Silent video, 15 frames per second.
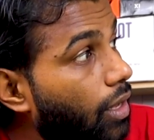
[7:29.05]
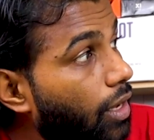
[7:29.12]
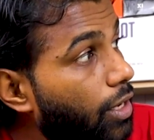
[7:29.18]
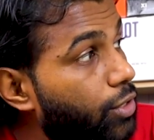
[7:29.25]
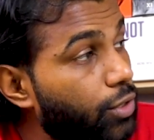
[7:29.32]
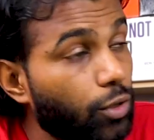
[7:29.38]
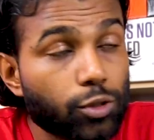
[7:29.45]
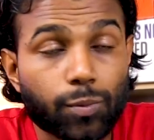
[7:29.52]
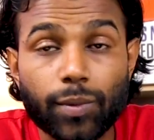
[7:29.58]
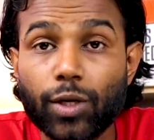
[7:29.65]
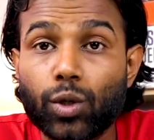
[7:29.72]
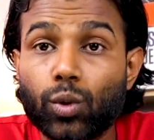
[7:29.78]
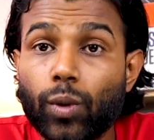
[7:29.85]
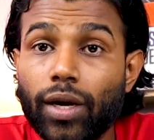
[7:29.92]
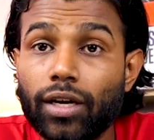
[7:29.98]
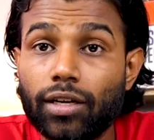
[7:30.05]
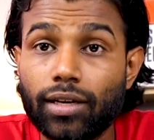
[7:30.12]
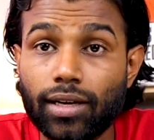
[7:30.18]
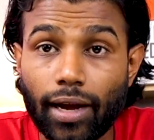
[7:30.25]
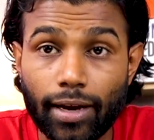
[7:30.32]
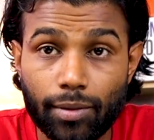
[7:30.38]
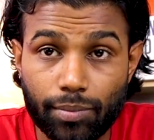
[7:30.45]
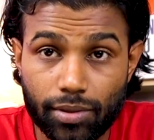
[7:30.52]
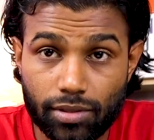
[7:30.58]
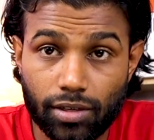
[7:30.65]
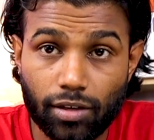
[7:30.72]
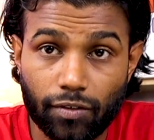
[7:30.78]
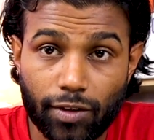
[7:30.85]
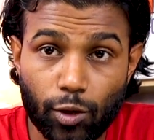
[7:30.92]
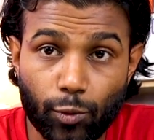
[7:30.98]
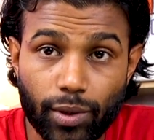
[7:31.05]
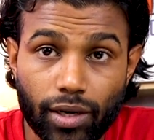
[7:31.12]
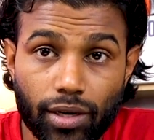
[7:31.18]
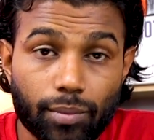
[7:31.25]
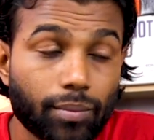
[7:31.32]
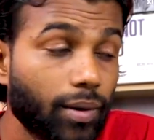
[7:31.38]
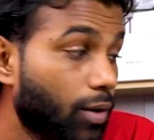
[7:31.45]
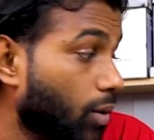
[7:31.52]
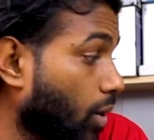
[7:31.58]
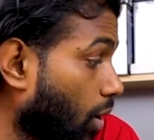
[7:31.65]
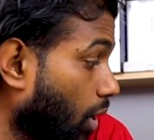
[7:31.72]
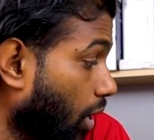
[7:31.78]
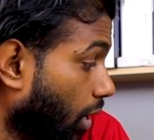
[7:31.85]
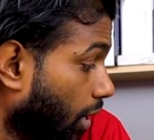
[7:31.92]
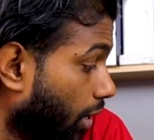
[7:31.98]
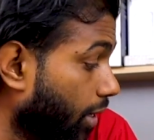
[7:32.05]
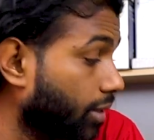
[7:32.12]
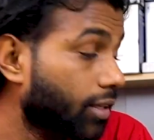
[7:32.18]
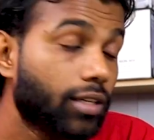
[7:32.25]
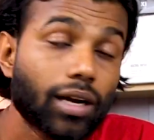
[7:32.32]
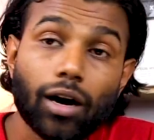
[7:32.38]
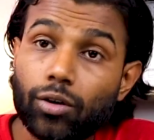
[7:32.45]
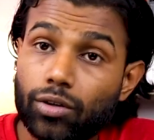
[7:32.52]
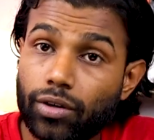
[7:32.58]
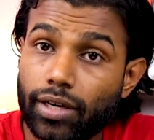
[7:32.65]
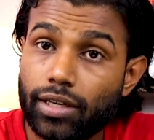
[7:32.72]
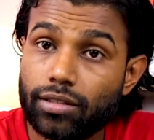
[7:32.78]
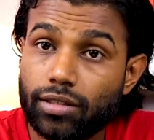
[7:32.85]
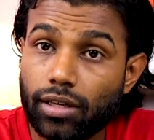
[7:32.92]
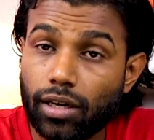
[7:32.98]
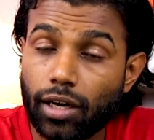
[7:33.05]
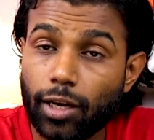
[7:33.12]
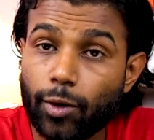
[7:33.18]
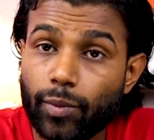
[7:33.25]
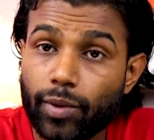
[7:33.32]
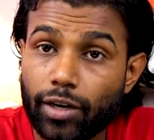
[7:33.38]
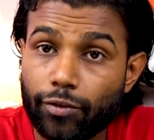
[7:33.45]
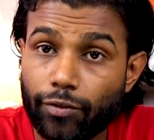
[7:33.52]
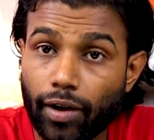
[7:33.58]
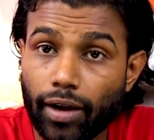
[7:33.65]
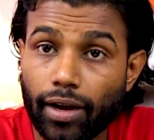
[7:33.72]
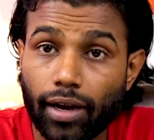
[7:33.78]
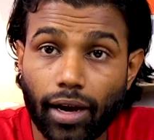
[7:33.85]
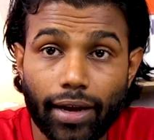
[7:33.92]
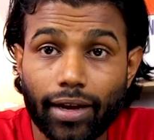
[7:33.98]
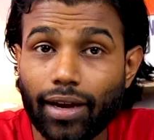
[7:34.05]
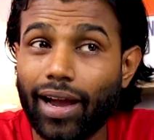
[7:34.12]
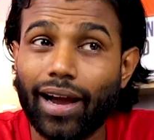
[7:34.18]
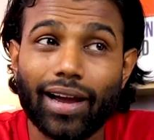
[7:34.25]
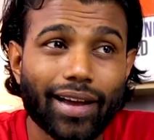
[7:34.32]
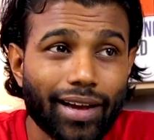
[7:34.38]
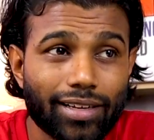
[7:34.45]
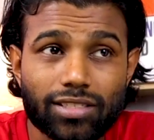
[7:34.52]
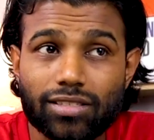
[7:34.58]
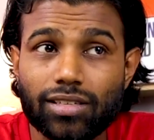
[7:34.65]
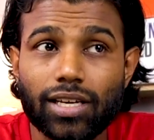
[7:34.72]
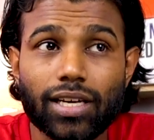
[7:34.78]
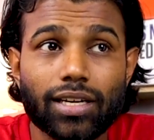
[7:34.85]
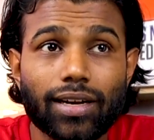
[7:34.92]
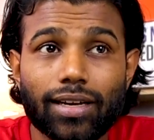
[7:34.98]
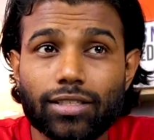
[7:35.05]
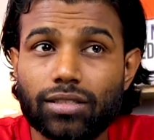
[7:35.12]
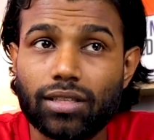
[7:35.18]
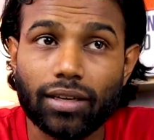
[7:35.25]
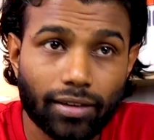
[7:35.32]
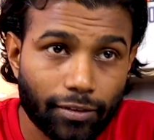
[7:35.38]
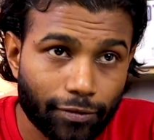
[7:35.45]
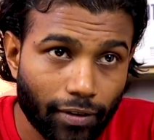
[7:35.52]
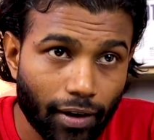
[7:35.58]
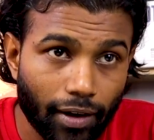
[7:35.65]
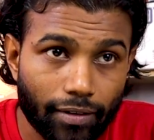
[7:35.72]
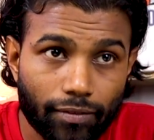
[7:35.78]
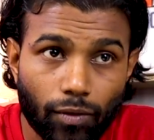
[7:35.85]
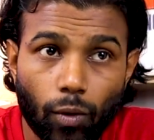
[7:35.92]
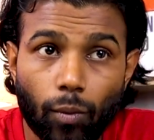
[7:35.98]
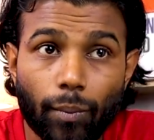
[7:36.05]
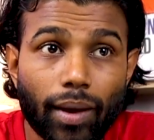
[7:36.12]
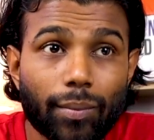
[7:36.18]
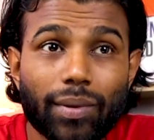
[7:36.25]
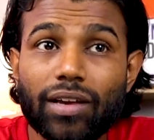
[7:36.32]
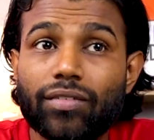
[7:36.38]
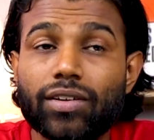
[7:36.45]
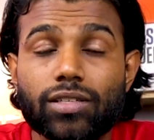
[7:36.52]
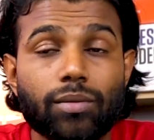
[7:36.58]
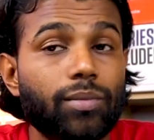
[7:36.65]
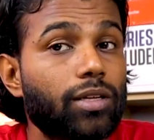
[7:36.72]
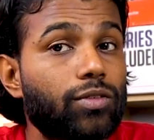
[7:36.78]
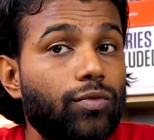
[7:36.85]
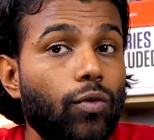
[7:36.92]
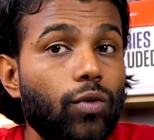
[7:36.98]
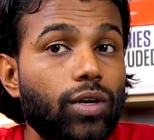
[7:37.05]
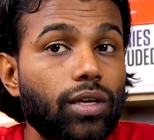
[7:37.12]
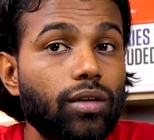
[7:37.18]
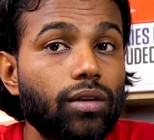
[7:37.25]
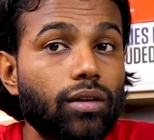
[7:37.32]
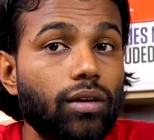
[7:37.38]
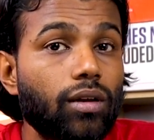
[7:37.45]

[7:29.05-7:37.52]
it shows me 29% of humidity, but in the Towertronics humidifier, I can see it has 35 or maybe even sometimes 40.